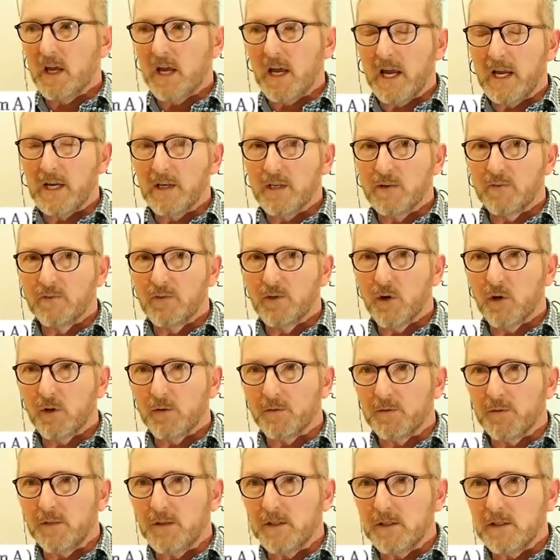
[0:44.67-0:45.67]
and you've
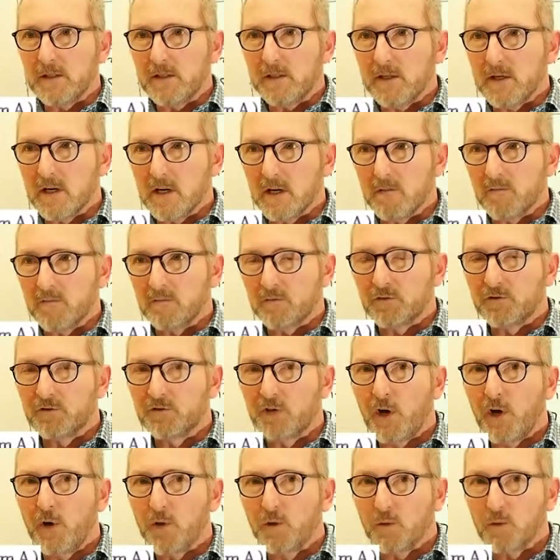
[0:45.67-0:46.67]
got the
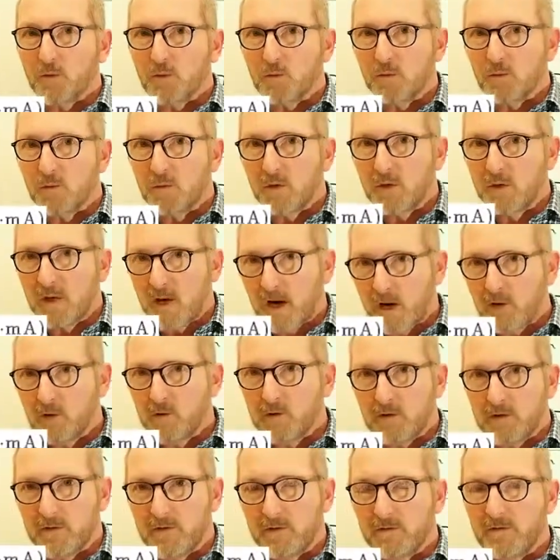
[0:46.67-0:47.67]
total
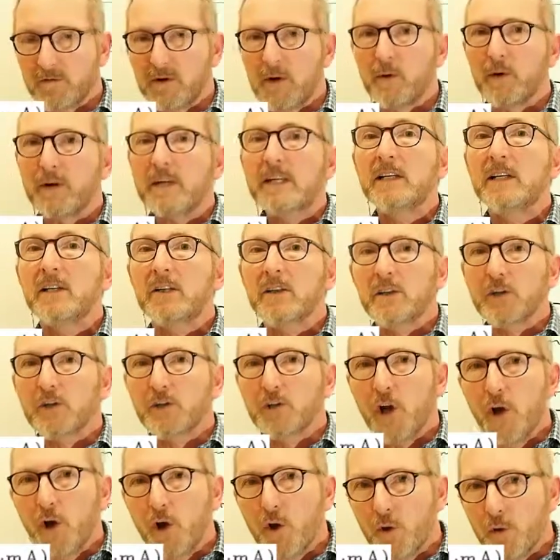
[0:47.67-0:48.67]
current flowing into the
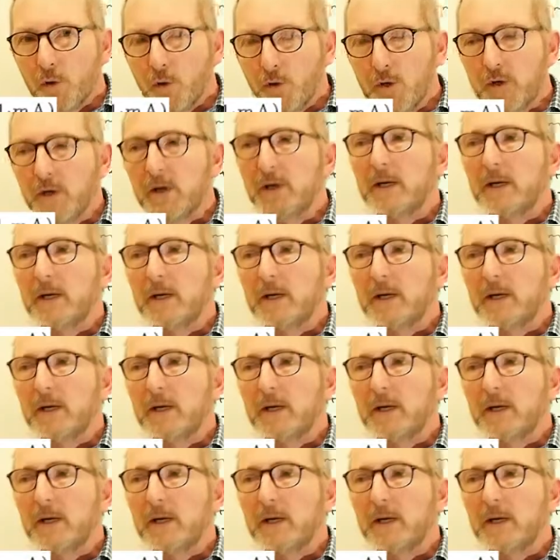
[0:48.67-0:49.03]
node.